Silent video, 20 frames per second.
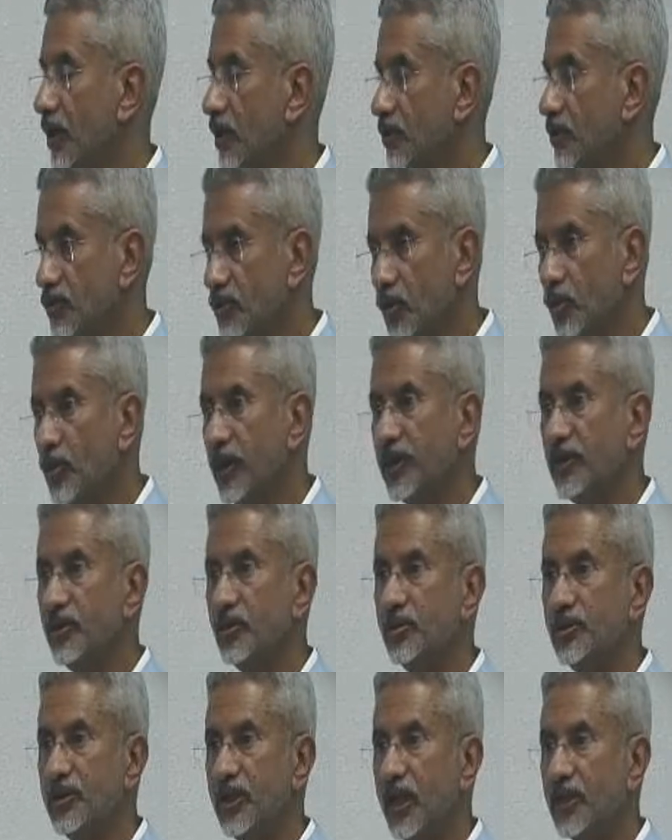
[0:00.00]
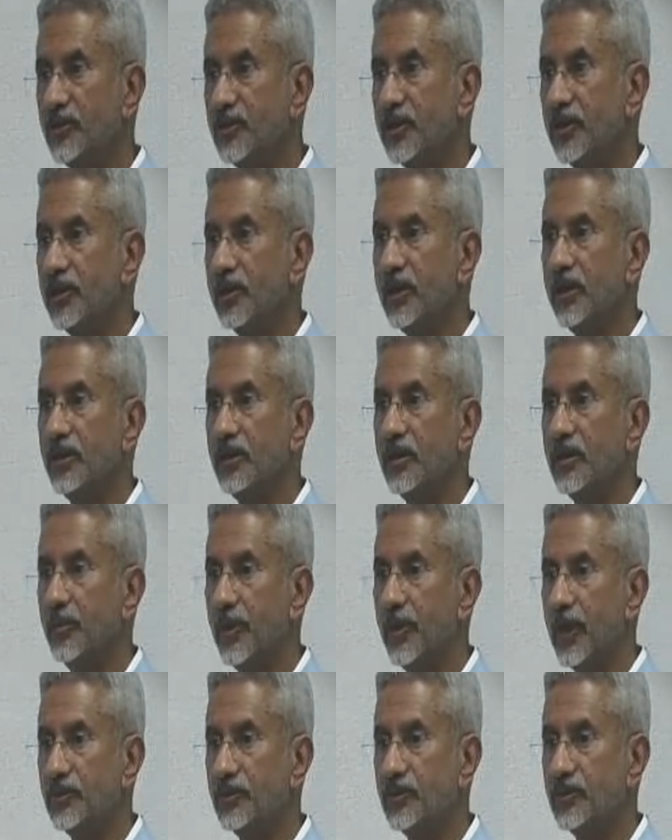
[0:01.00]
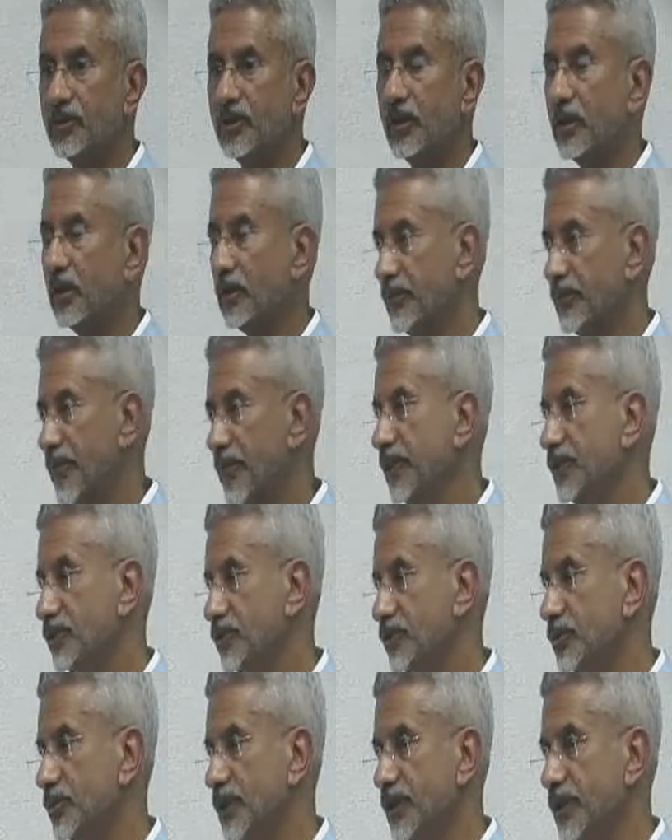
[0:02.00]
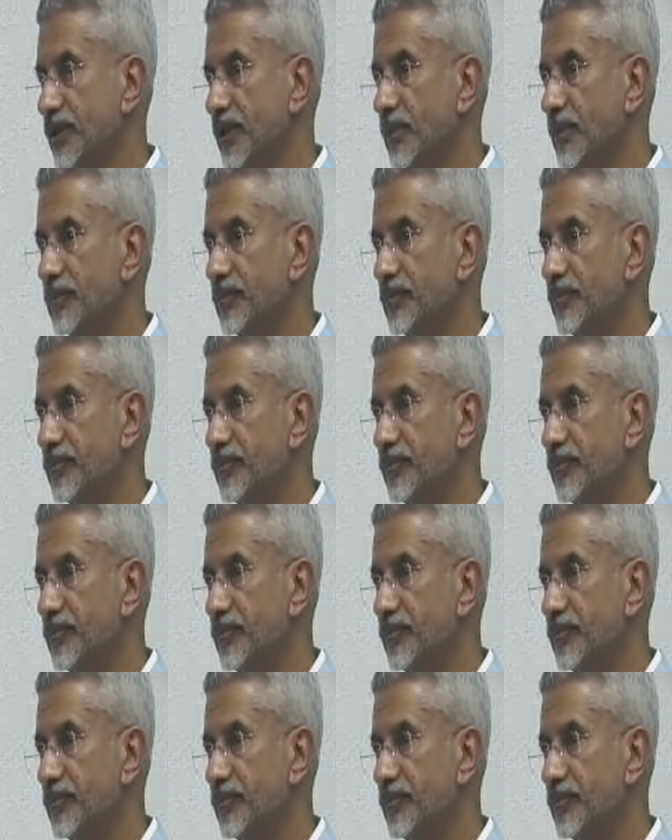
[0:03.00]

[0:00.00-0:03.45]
so enthusiastically in the past when it suited them.